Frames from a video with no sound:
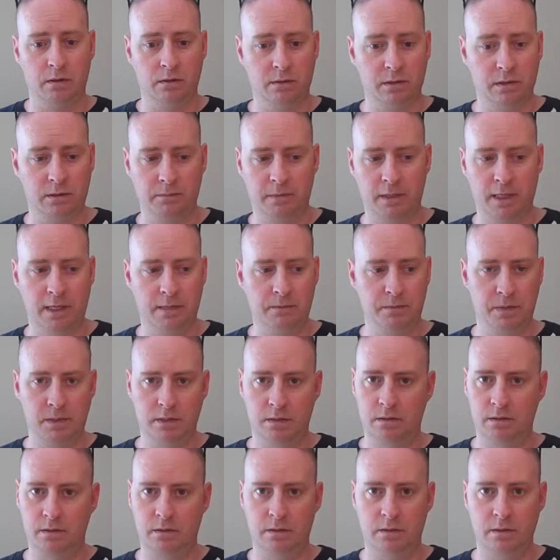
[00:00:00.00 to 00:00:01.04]
know sometimes
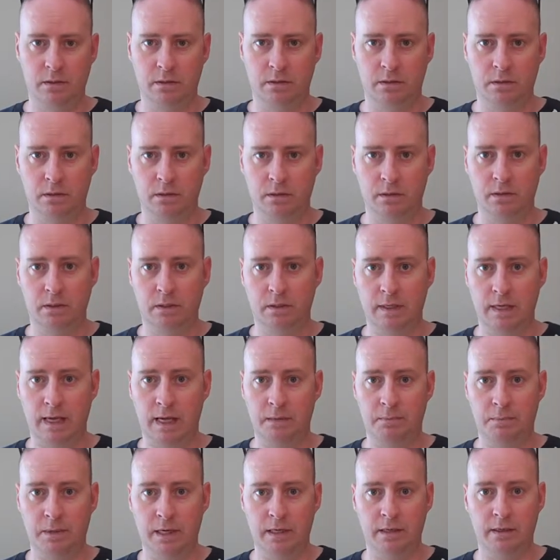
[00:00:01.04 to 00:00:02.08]
he's
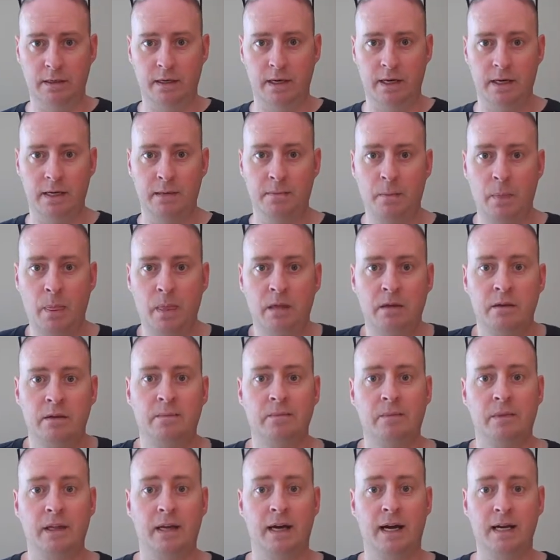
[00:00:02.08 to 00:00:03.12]
not a bad guy.
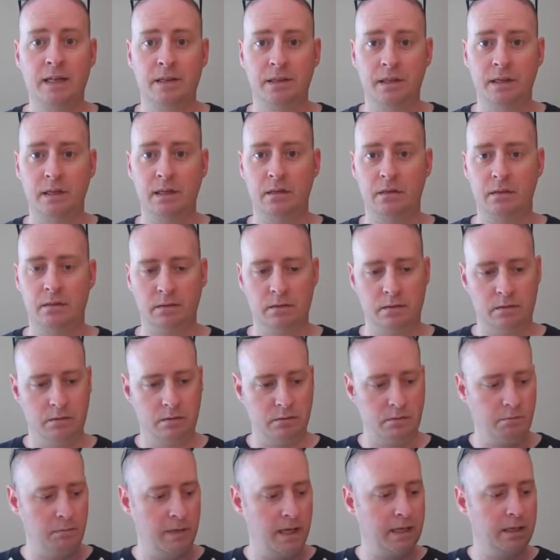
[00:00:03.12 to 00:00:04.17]
I think
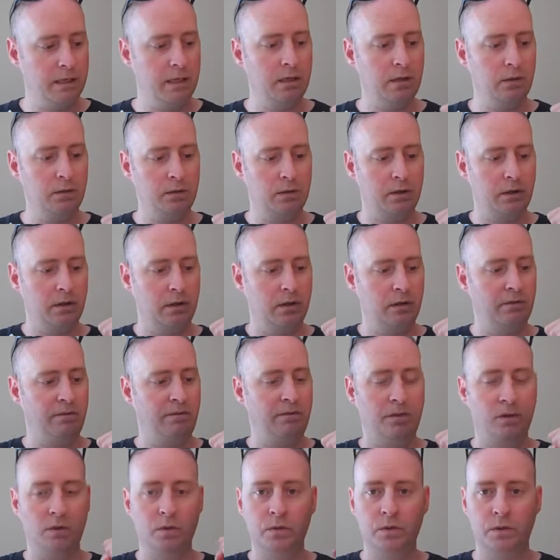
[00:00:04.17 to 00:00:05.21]
Magneto is going to
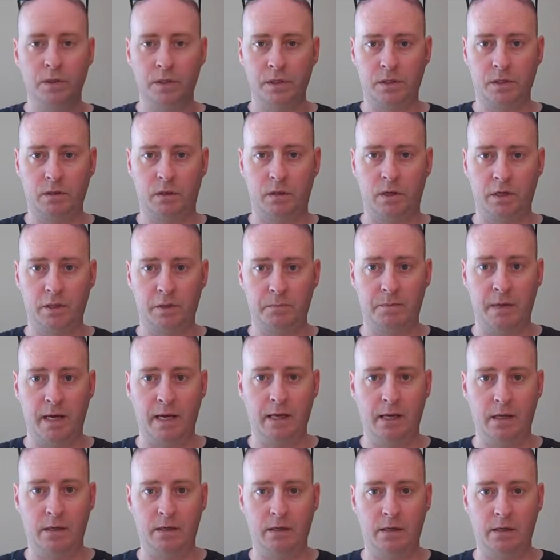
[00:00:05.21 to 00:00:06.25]
fuse his claws
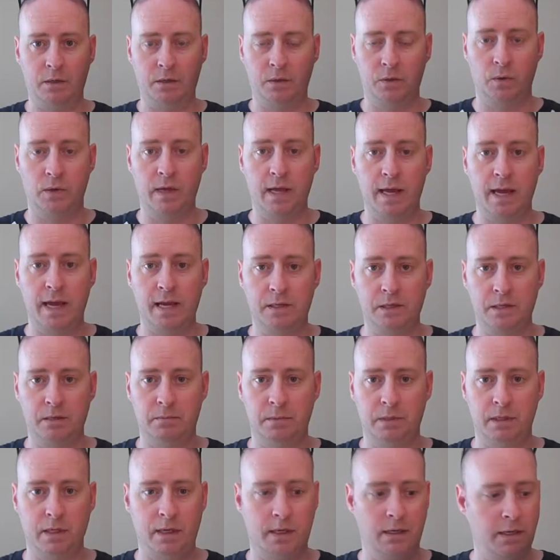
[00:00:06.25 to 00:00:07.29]
back in there so he has
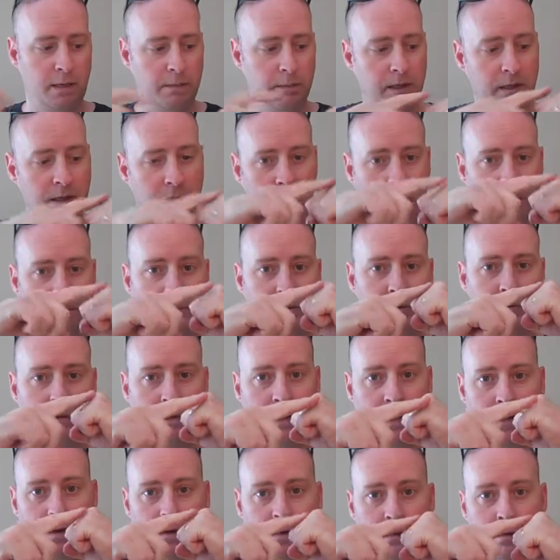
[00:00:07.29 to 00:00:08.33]
them again. I mean the nubs are
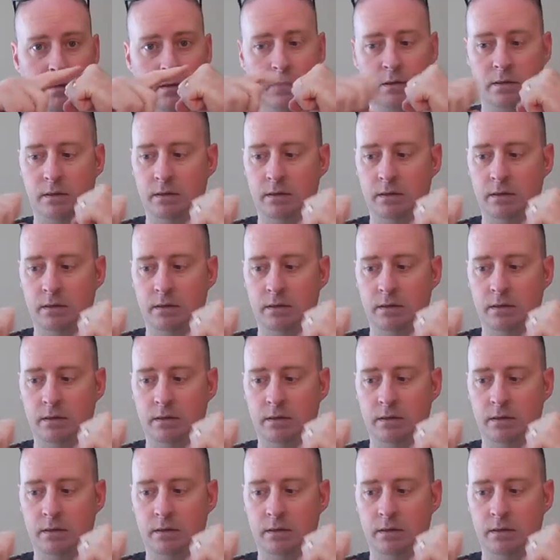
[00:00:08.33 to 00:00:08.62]
there,